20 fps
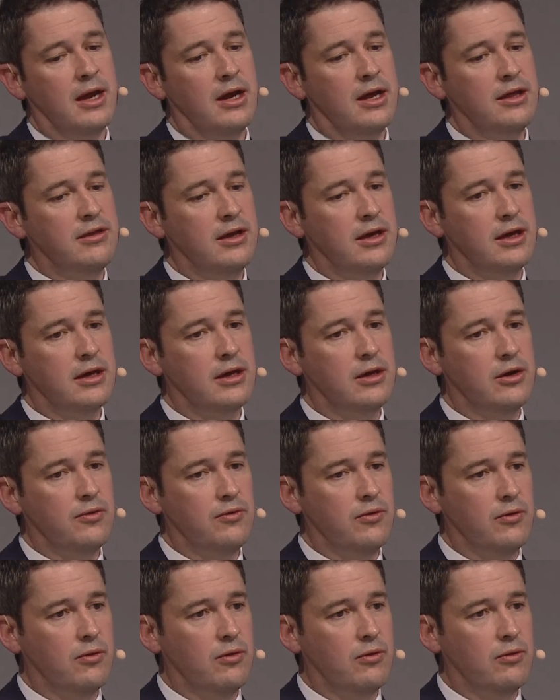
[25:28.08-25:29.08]
I think
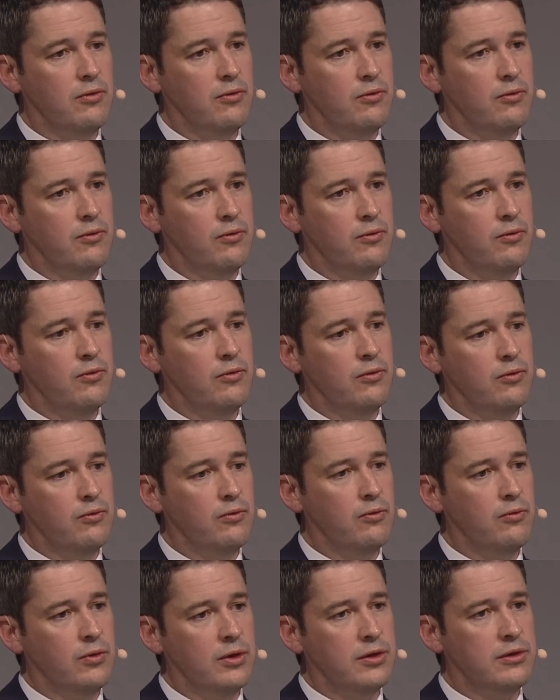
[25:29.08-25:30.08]

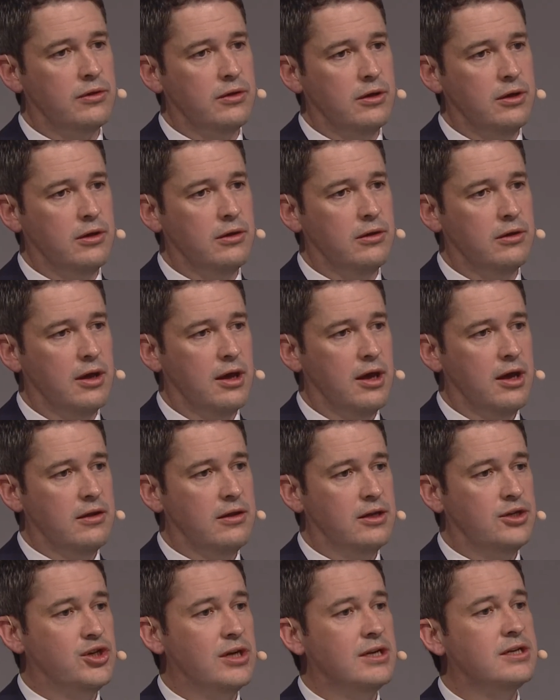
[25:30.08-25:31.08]
with the
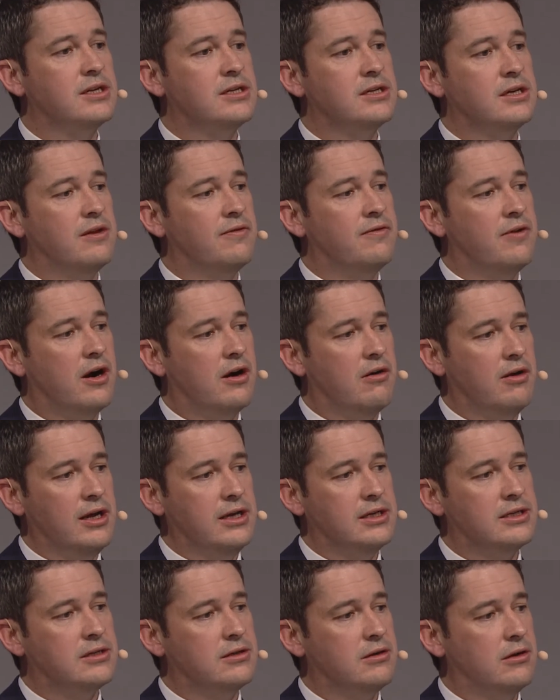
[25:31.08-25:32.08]
jitters in the Far
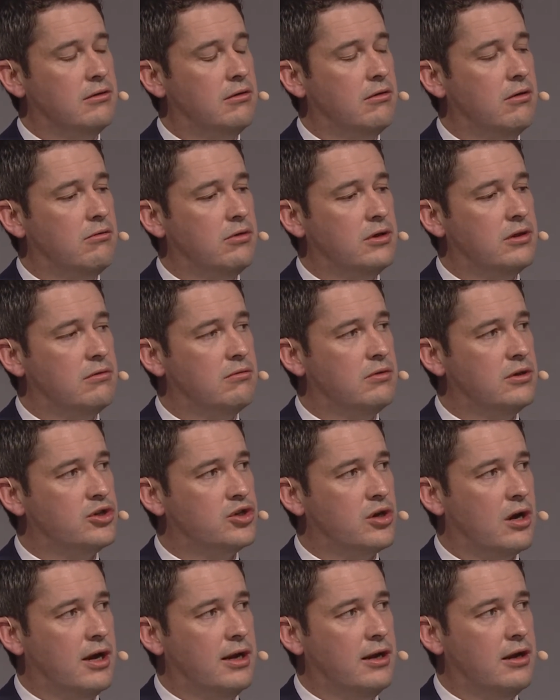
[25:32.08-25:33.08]
East with
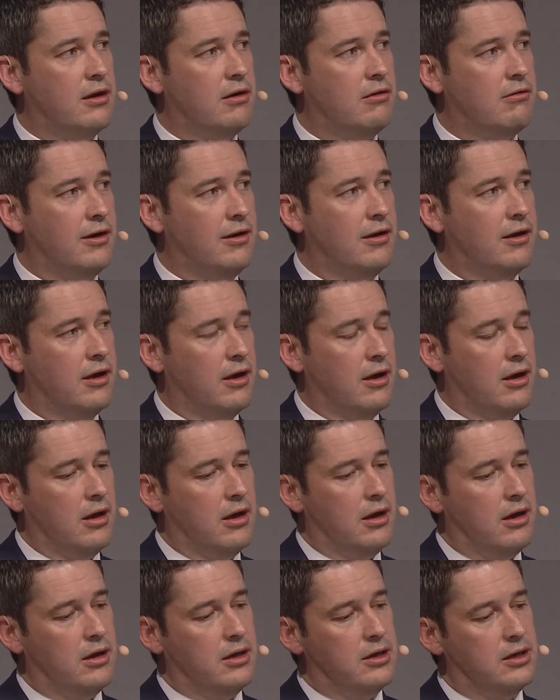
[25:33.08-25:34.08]
China
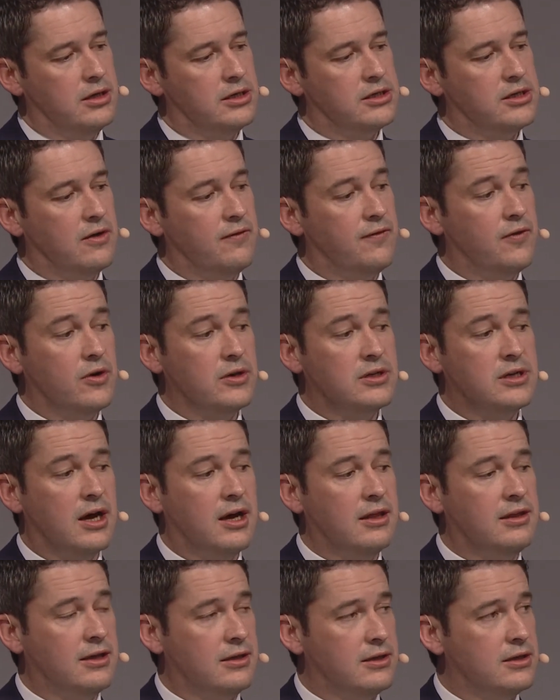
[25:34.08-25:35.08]
and so forth, I
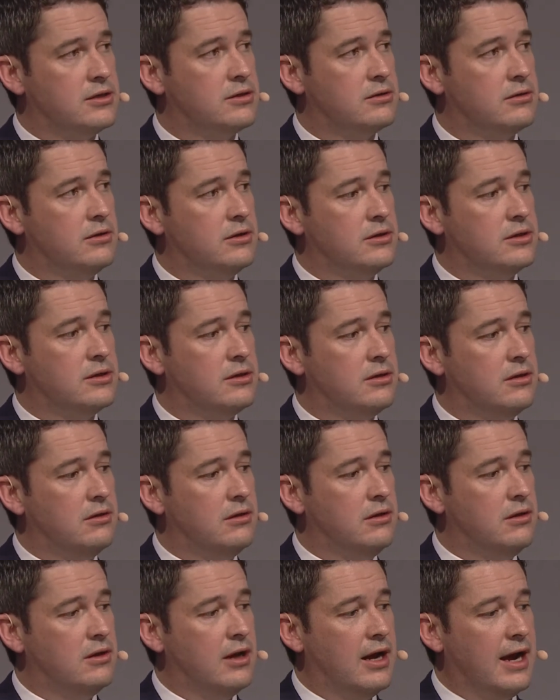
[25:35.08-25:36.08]
think
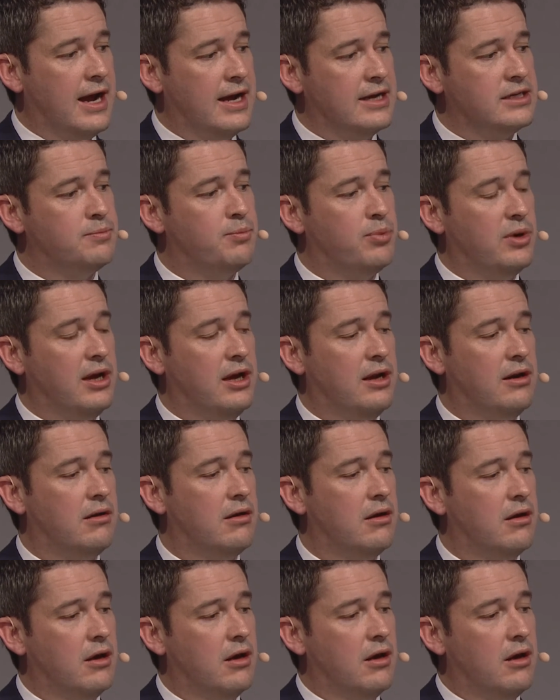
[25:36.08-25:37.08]
there has been
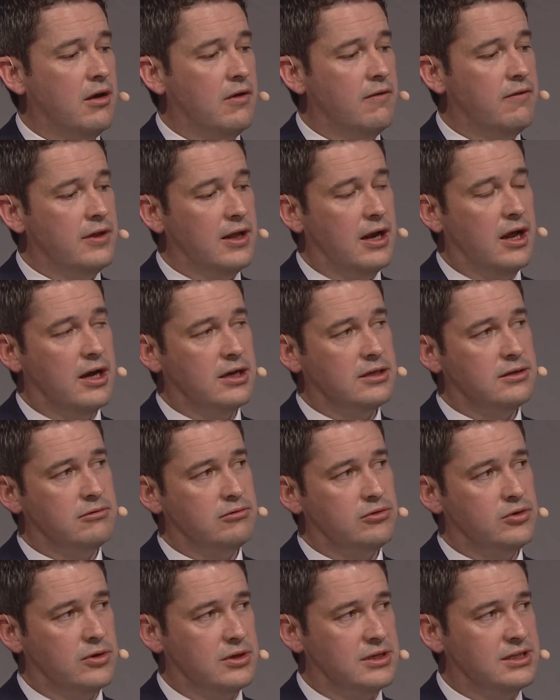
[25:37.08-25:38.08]
for the
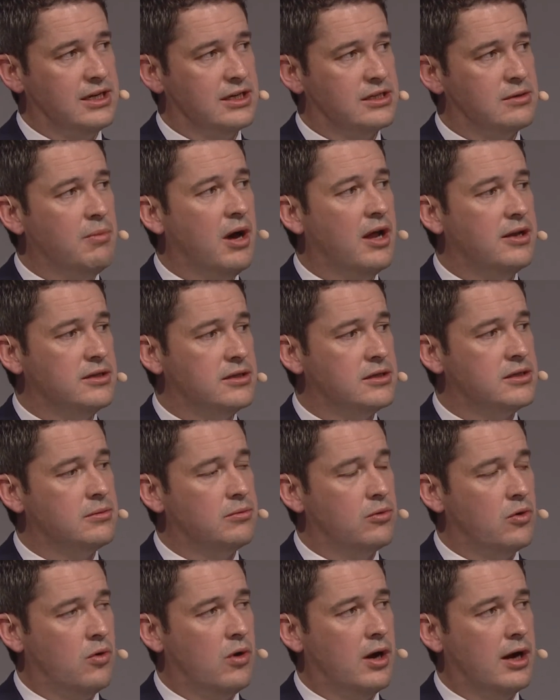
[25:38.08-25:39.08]
last sort of 6 months some
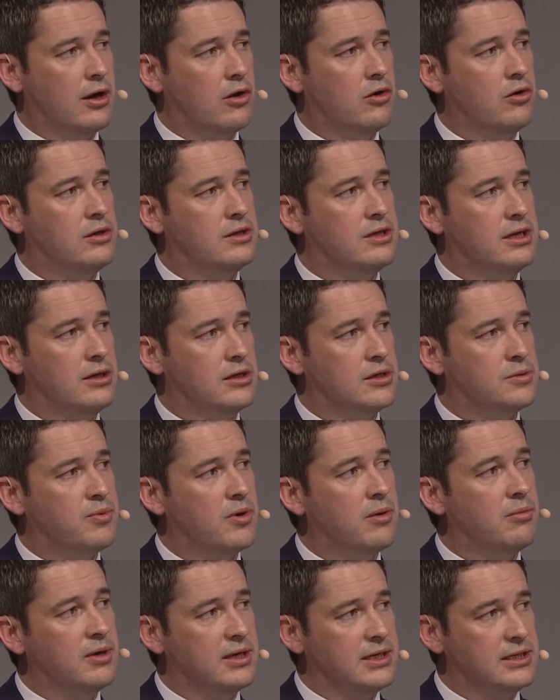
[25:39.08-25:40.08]
quite good deals
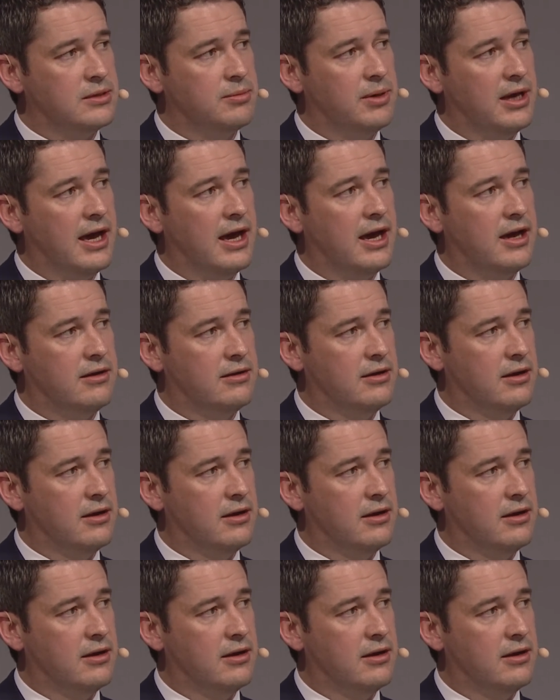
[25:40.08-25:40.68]
probably to be had